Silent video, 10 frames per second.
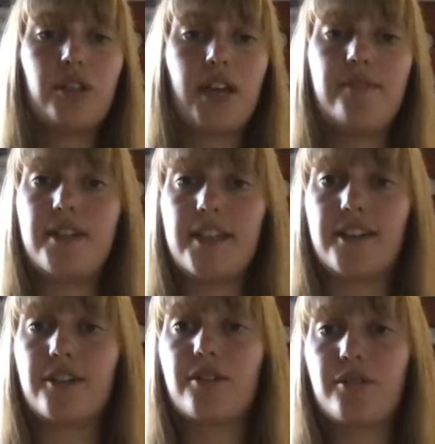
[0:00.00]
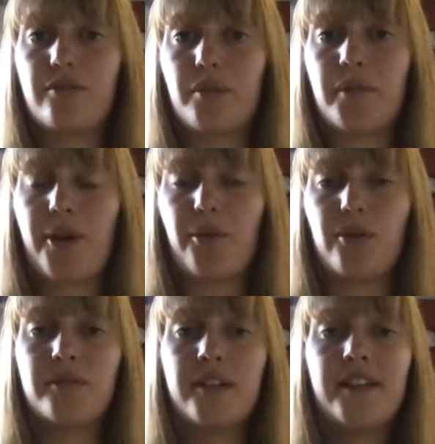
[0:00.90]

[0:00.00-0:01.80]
every year from now on.